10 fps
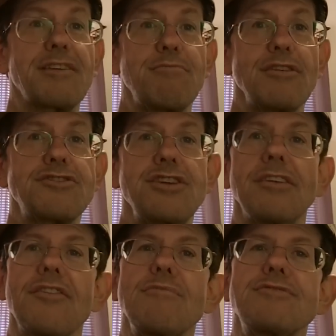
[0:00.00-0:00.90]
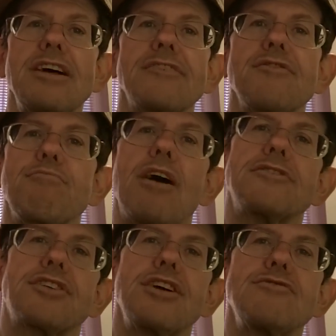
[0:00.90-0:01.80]
Dick and Bush shielded themselves from
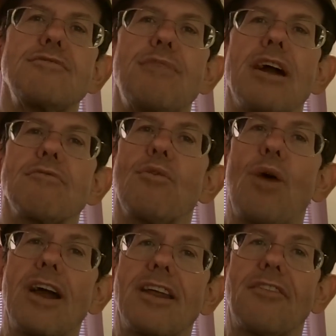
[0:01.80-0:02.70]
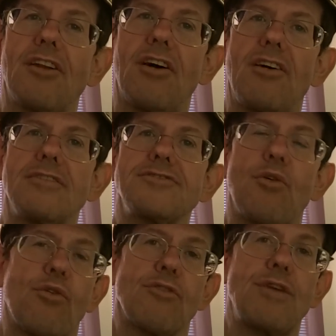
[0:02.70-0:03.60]
prosecution by rewriting the laws
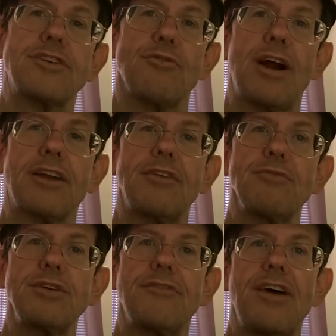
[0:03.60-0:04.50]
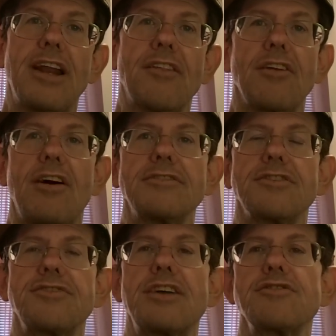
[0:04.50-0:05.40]
or retroactively redefining the law's
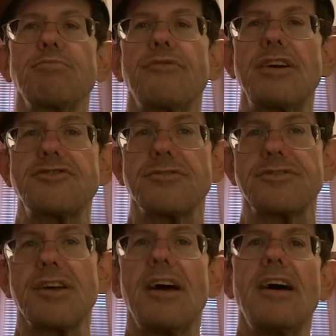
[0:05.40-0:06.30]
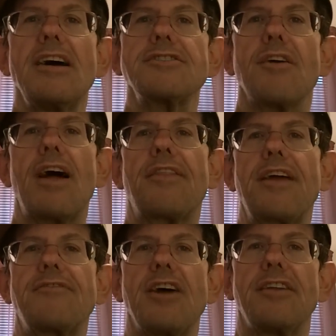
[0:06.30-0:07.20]
essential provisions so that
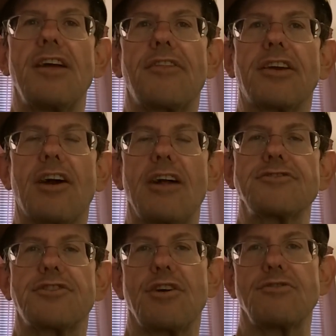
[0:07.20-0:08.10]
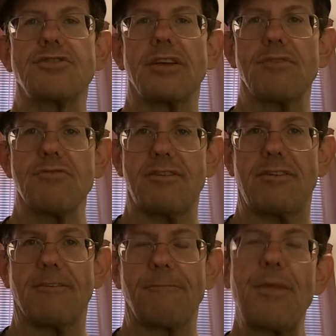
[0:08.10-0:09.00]
they've done nothing constitutionally
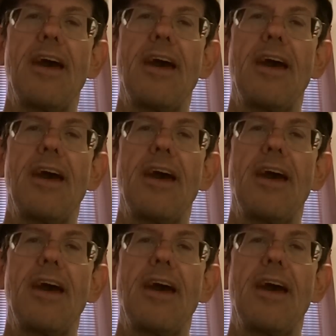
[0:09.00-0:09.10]
wrong.